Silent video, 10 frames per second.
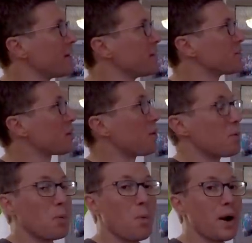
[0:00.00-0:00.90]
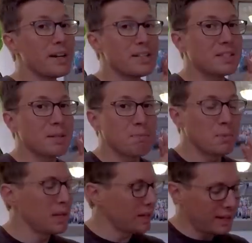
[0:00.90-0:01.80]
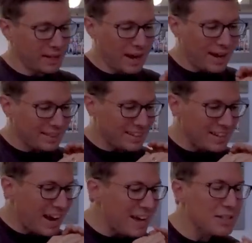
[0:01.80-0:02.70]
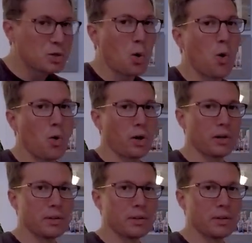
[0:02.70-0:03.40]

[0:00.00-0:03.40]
So, what is the, like, at, at its core,